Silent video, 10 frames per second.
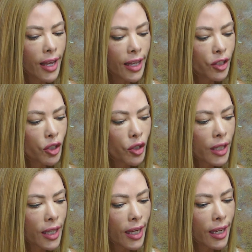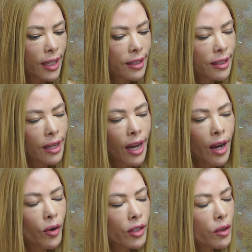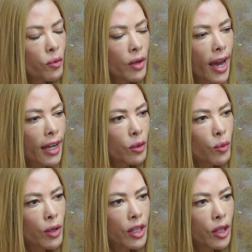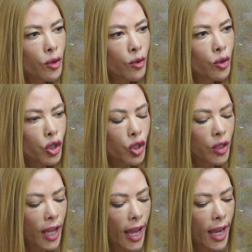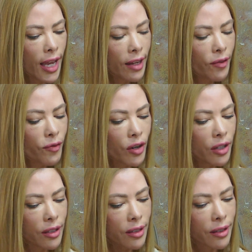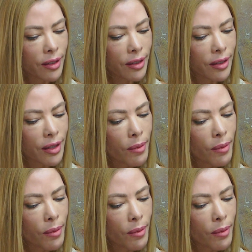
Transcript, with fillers: Is your kids, how are they reacting with you today versus the